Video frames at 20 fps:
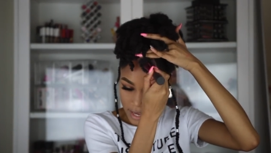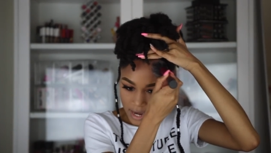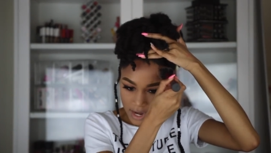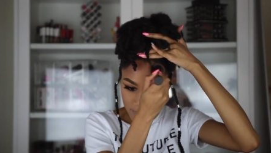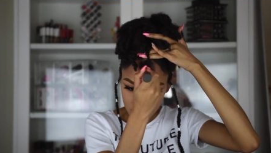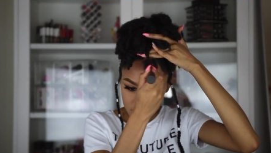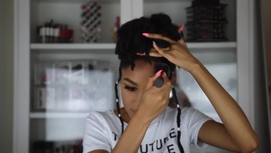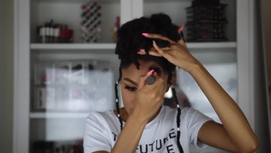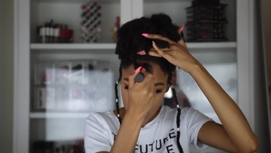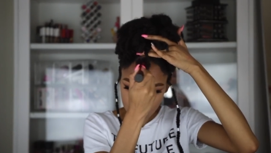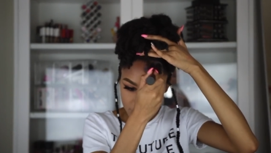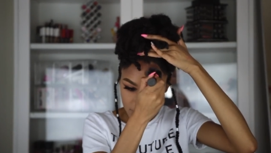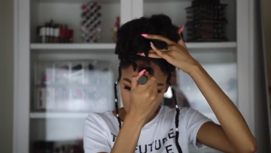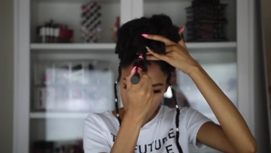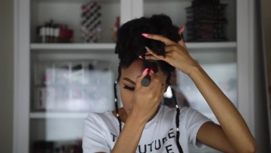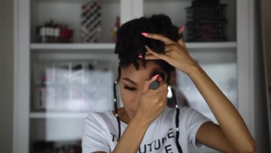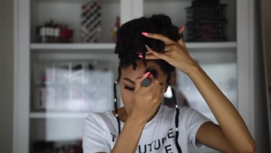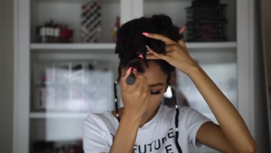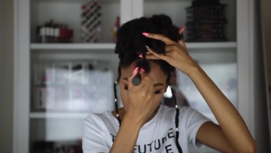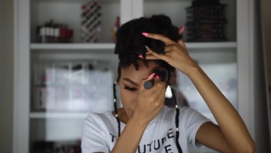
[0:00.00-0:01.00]
Every time they
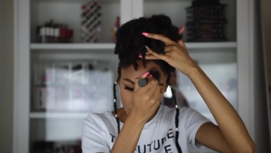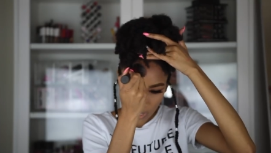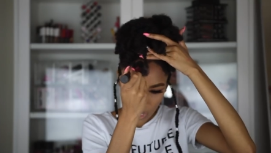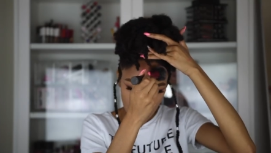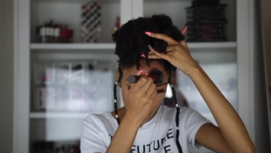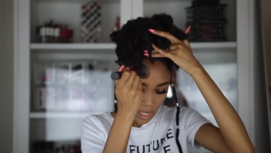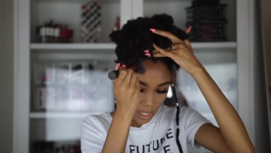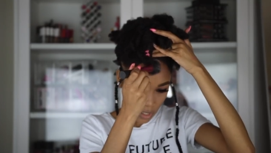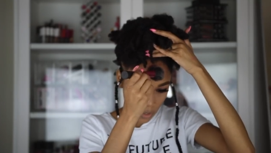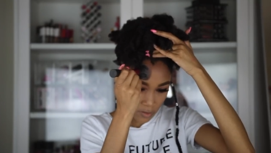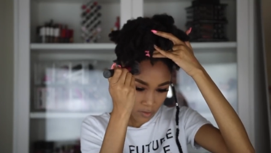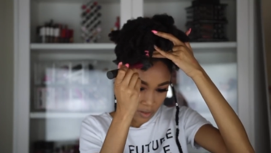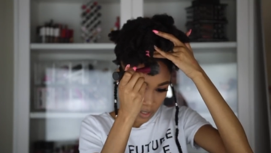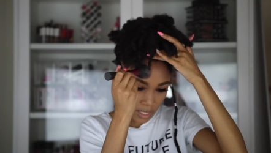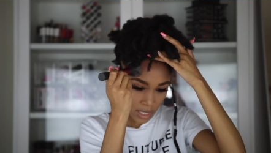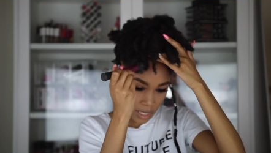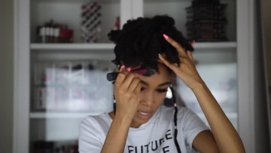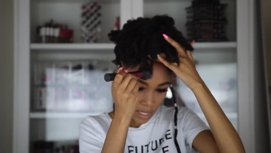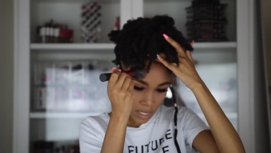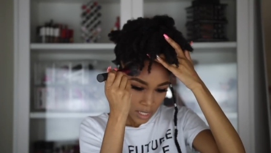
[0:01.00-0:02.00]
have a meet and
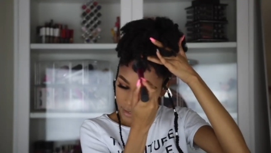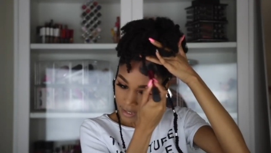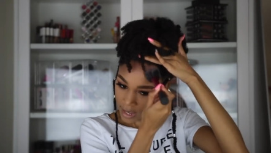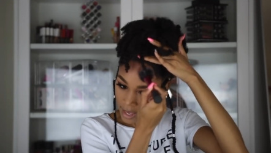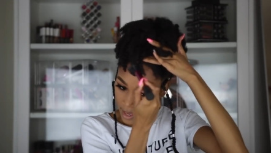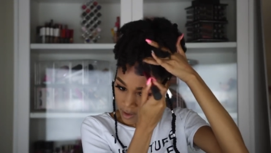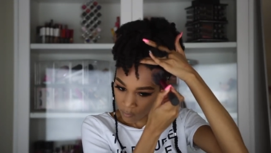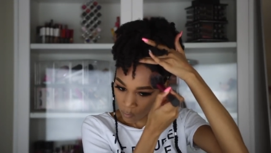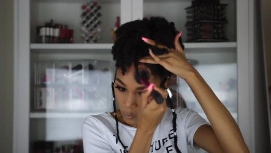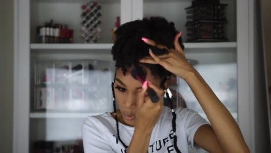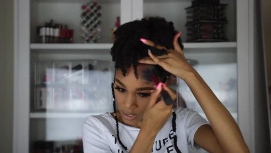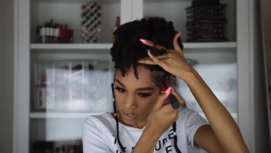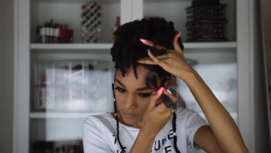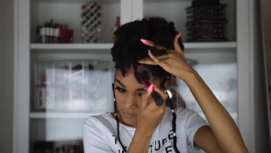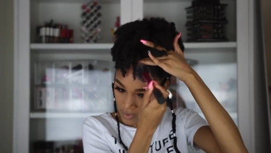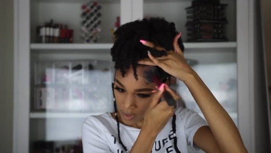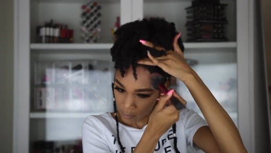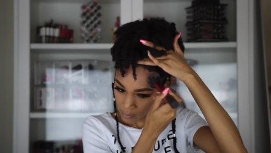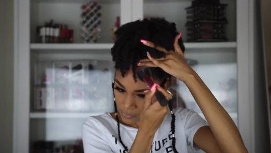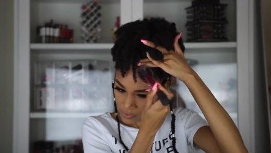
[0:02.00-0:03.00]
greet, they have one of
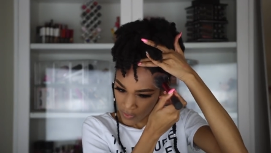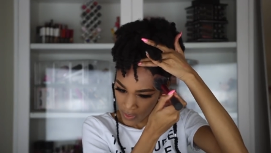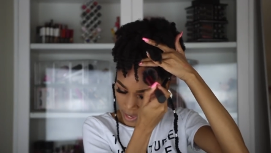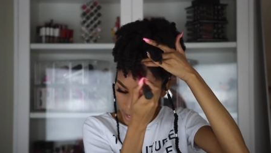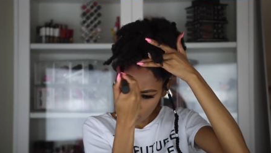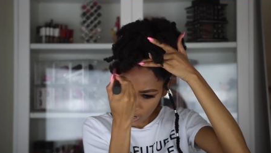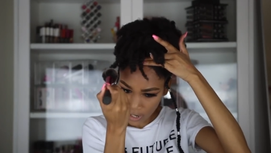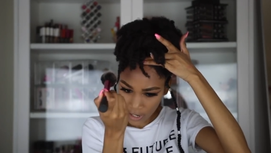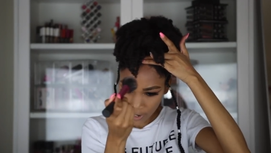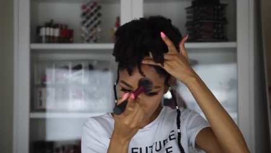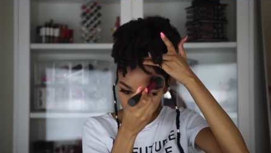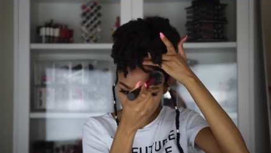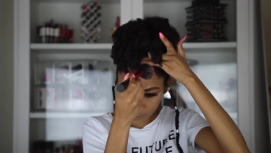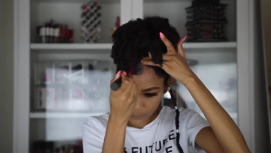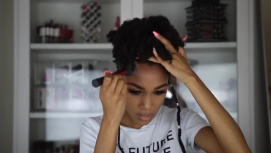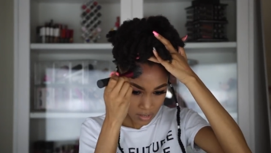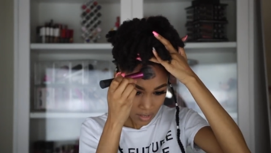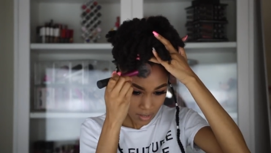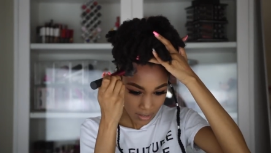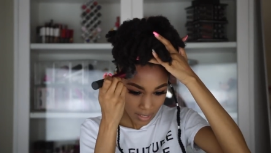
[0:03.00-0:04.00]
them there.
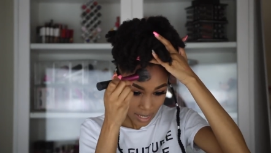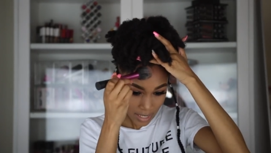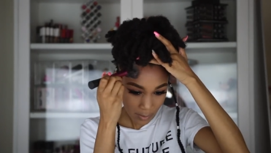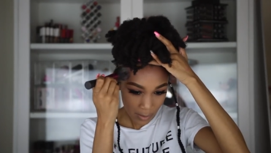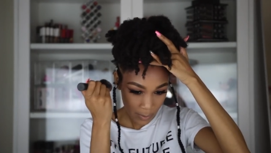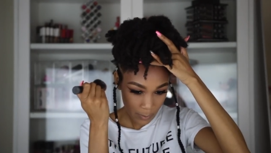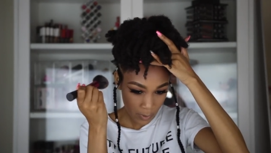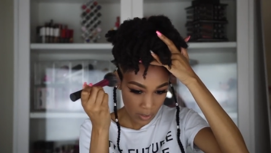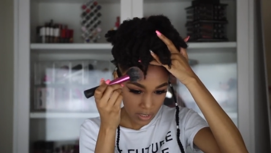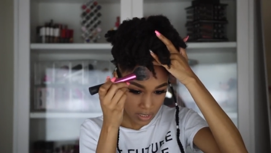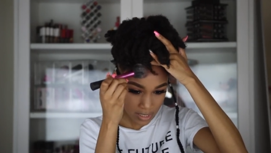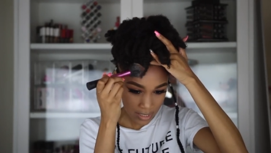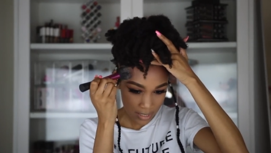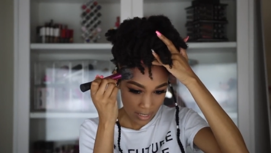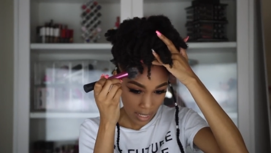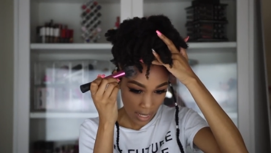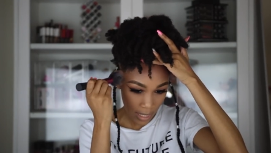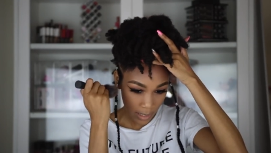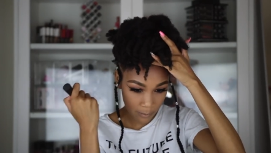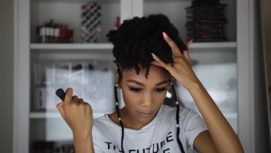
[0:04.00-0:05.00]
So a lot of people are just
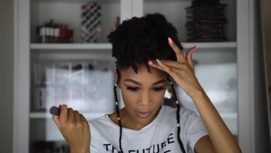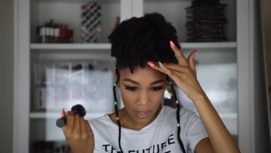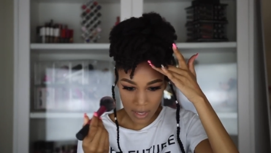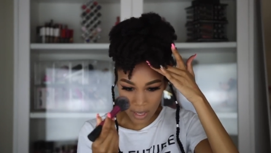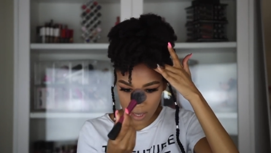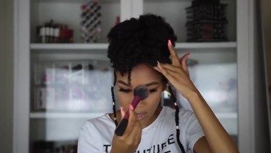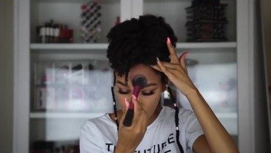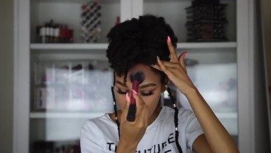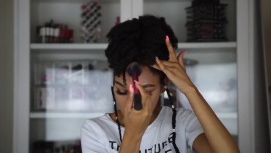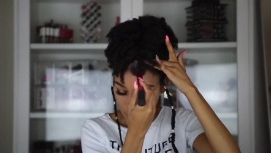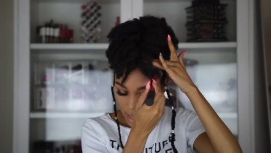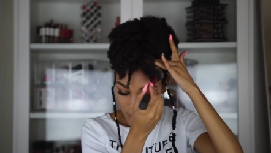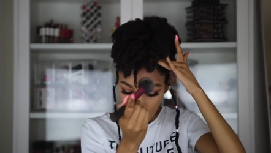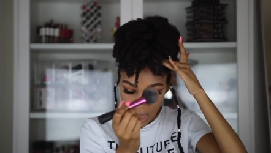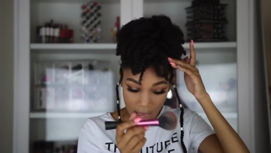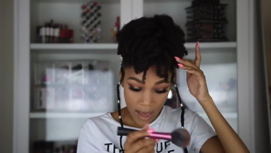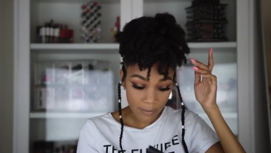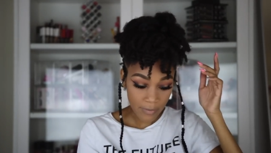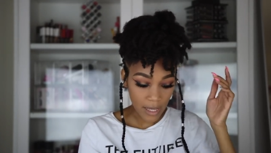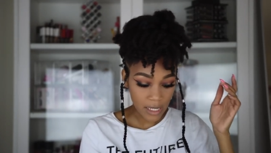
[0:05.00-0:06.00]
like, man,
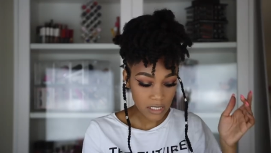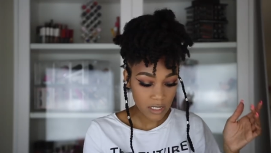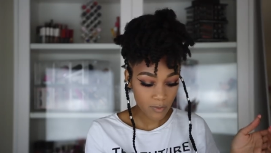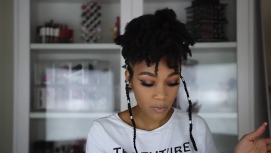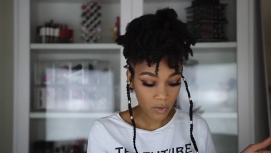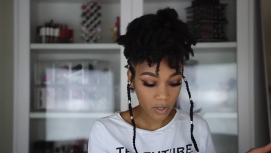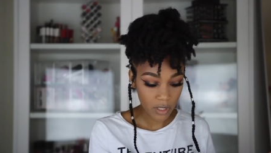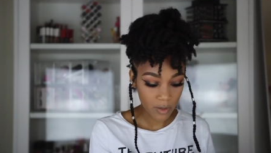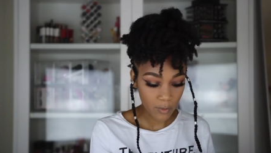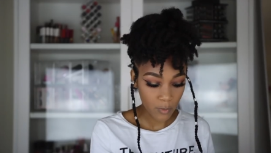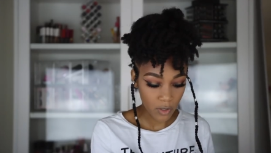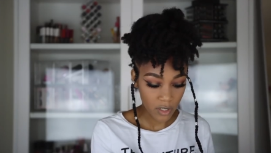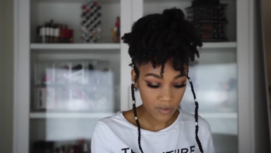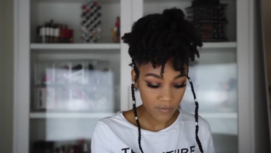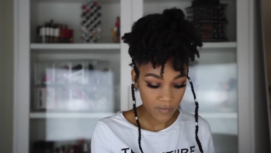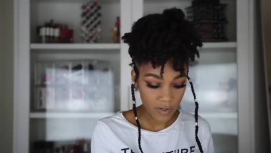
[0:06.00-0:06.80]
I'm not supporting Morphe